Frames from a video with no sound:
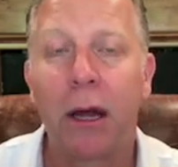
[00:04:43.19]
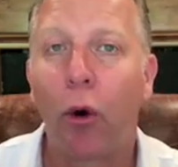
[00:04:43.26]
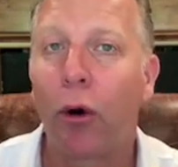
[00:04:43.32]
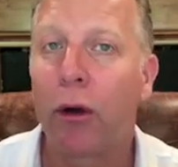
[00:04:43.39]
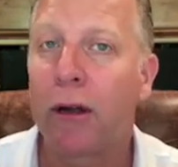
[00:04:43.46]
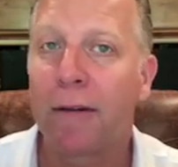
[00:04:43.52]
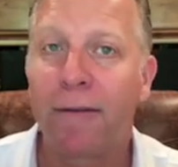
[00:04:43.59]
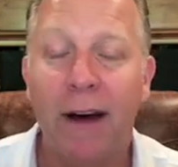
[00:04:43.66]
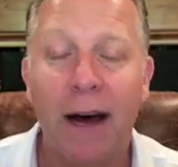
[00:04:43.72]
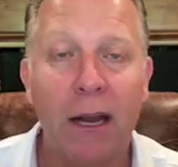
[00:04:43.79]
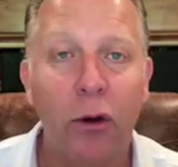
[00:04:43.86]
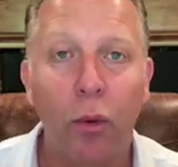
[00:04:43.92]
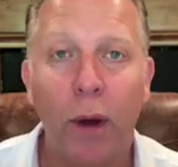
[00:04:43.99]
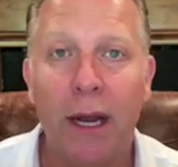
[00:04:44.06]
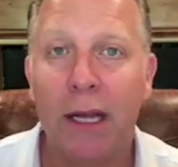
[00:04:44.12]
or you can
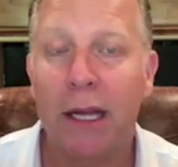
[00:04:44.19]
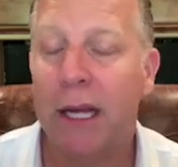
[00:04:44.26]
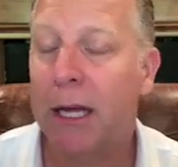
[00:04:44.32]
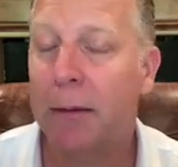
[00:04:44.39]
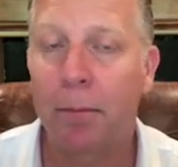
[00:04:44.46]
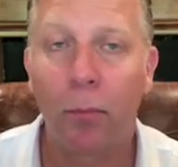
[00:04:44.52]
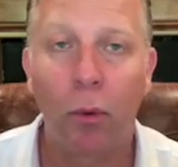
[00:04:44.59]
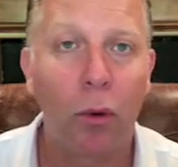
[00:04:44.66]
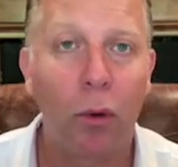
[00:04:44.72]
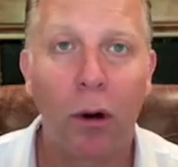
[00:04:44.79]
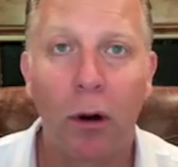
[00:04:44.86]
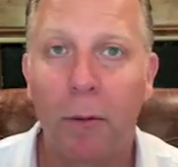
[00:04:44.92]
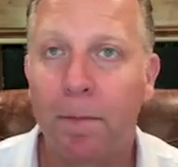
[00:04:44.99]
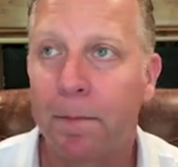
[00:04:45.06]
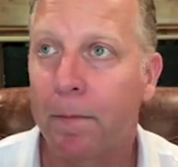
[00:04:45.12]
find a way to get
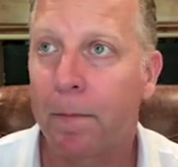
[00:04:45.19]
more